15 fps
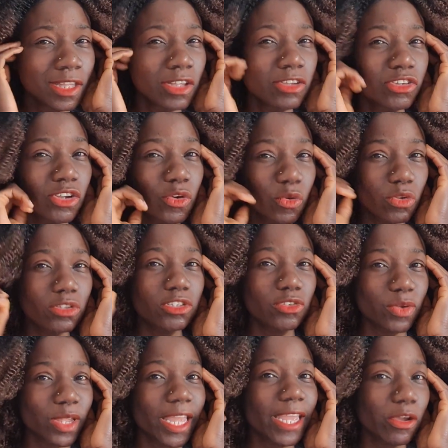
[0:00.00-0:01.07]
He calls you
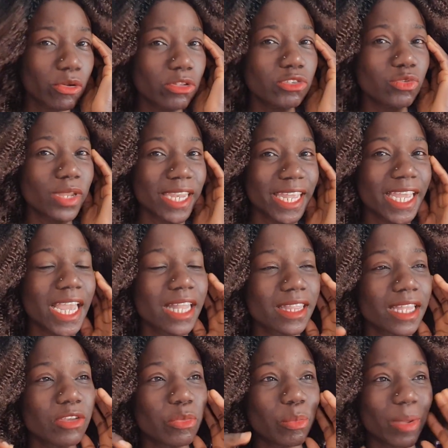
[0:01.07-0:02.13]
a nigger, and
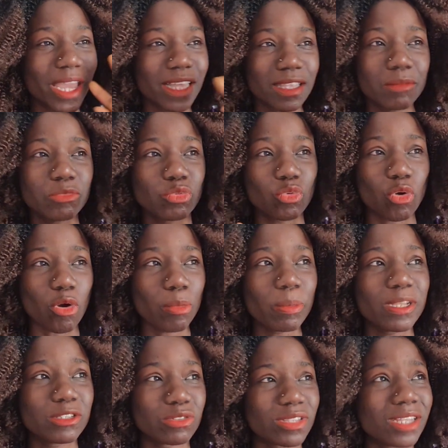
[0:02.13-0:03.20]
then you begged him to
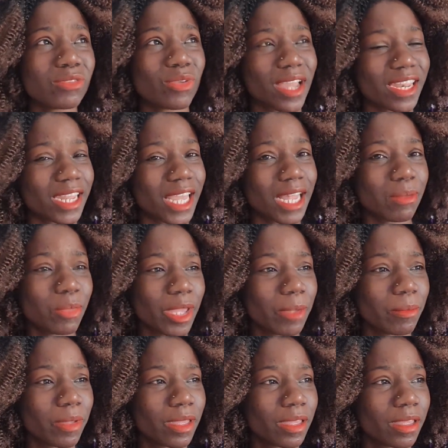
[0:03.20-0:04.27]
open so that you can help him?